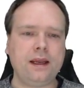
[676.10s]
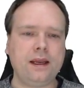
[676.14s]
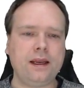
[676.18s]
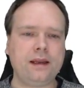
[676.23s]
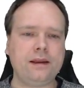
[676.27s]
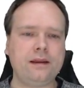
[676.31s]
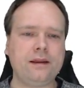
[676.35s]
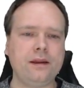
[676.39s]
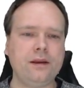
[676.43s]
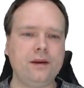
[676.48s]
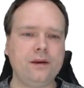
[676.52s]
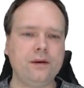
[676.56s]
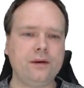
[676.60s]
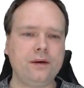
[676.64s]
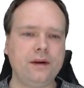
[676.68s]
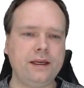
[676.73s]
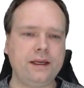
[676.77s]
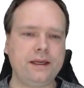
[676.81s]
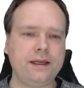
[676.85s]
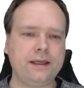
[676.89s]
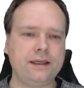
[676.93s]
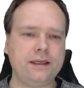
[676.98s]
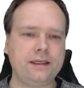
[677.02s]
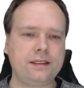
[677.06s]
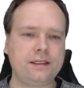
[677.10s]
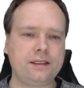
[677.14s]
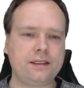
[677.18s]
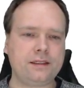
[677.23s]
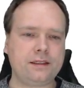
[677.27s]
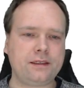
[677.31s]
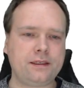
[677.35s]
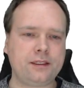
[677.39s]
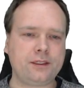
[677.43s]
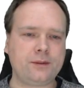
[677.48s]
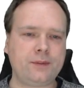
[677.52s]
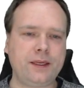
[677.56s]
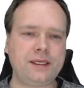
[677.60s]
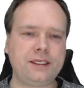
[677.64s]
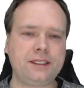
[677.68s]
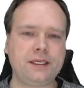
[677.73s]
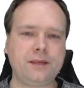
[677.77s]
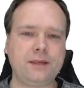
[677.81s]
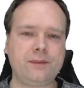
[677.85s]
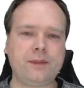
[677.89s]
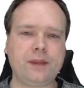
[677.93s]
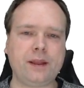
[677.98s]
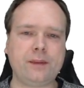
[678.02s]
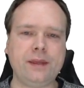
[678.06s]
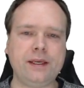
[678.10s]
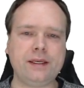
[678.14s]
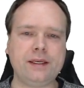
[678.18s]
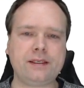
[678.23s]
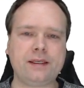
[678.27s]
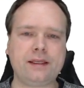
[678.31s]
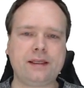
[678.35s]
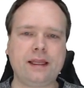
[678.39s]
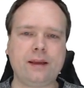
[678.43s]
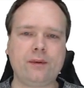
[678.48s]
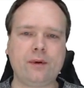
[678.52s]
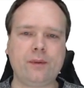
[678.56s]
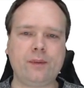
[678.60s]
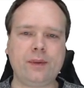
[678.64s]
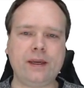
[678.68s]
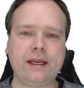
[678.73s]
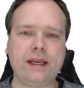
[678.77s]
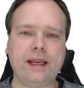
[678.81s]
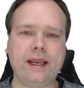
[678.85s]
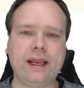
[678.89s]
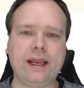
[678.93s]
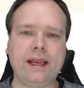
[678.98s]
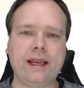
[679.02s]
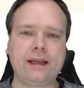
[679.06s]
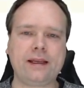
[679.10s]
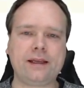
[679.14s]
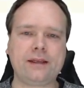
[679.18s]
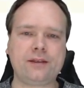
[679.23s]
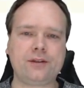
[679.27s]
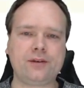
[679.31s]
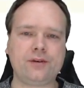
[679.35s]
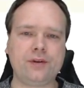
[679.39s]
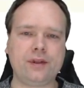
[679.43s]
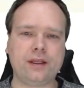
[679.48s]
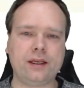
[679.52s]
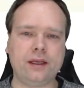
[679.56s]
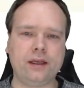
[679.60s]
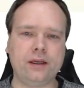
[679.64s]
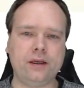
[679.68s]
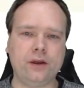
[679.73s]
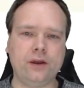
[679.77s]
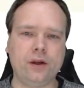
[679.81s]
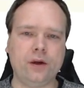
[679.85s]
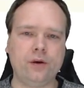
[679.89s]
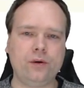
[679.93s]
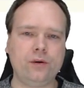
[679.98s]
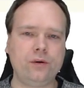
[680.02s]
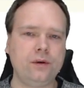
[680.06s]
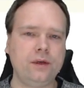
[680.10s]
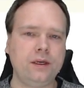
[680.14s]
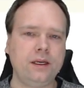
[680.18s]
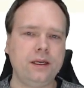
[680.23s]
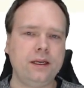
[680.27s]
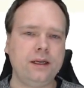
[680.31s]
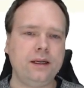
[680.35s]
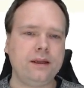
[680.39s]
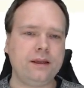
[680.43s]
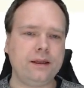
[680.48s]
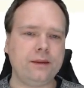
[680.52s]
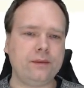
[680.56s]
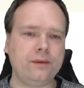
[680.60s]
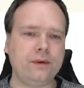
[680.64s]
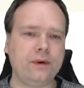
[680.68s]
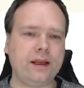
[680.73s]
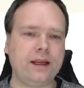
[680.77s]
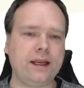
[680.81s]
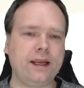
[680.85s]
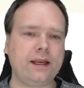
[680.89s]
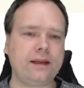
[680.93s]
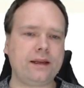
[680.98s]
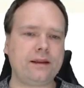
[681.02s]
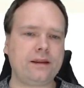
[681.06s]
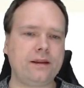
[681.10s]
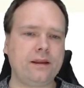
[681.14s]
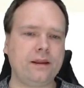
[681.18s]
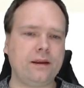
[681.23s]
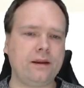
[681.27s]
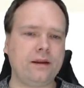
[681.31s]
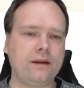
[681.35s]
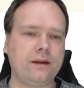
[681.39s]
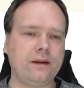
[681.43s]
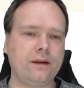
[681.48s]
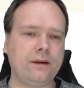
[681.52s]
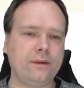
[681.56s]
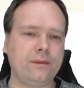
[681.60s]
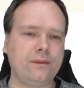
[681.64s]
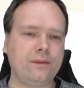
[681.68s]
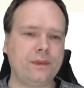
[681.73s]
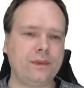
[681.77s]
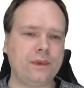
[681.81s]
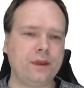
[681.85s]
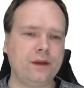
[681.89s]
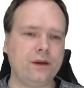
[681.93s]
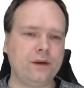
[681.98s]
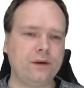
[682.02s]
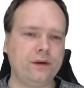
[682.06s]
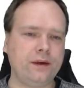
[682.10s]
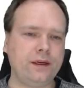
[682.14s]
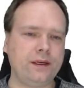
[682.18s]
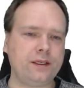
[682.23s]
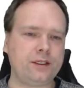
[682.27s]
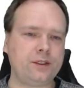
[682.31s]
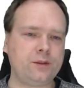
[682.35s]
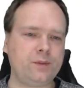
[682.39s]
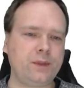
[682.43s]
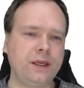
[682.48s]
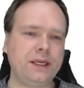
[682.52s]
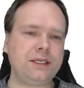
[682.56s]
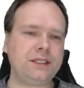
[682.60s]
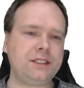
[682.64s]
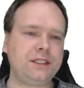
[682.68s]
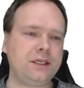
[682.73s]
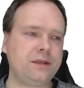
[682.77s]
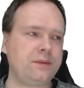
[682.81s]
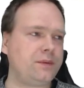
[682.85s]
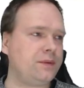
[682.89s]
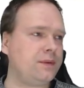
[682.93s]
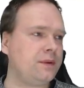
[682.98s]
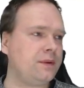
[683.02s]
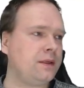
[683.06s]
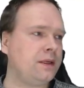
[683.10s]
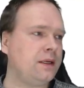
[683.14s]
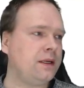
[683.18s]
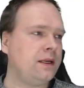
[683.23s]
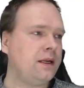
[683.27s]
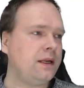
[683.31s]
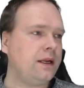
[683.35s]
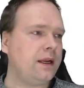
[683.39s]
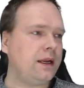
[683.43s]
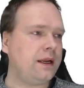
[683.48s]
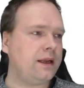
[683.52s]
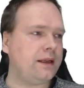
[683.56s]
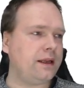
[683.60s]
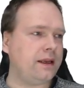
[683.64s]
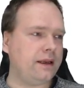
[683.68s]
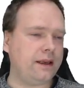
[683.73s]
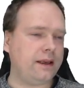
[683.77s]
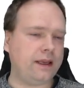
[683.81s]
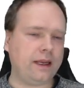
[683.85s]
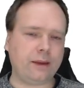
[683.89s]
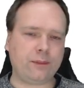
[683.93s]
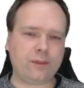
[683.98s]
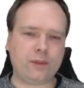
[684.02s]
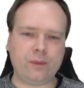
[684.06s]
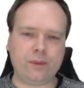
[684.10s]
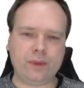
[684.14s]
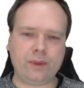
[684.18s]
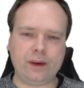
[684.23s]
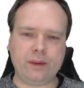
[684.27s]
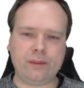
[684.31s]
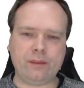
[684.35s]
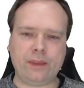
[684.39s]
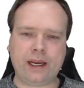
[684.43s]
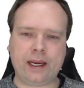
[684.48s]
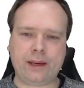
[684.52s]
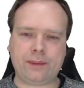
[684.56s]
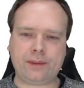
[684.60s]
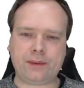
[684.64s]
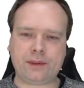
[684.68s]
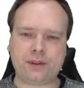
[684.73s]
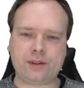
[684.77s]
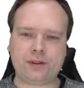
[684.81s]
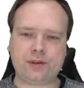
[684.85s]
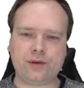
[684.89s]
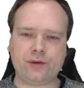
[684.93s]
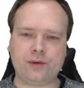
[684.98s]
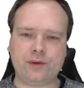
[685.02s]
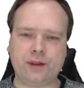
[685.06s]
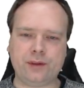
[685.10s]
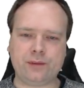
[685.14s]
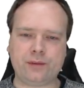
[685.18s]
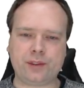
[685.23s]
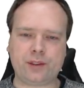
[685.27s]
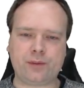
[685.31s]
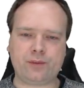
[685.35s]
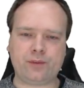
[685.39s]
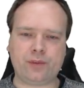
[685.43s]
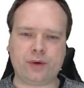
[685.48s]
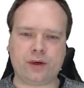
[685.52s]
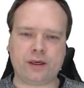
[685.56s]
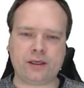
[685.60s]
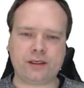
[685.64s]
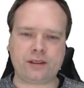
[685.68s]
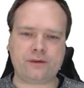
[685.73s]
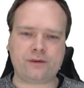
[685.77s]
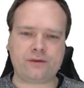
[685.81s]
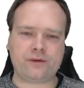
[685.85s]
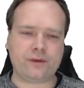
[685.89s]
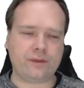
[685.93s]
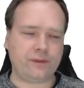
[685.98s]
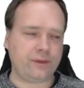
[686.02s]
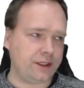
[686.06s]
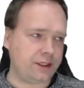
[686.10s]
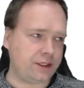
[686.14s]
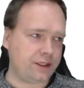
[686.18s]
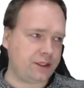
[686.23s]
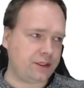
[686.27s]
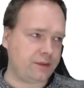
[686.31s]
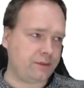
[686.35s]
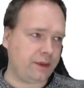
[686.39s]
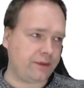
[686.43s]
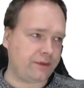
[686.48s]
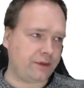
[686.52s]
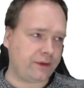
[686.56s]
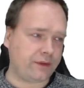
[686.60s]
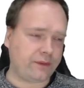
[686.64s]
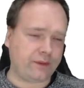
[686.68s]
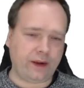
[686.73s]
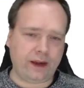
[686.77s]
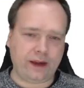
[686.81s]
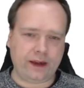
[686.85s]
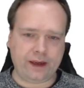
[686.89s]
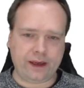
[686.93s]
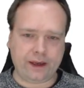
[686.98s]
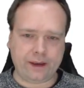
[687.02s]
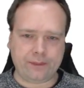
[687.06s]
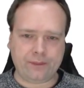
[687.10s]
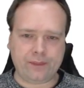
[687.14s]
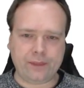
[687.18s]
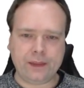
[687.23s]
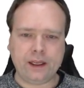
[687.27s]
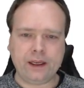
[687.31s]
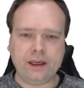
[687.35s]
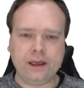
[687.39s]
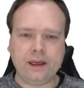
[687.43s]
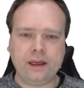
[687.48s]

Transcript: And the URI is a spaceship, that means that will be added to the hello. Then we'll add the URI spaceship, and then that will be mapped to the response from this method right here.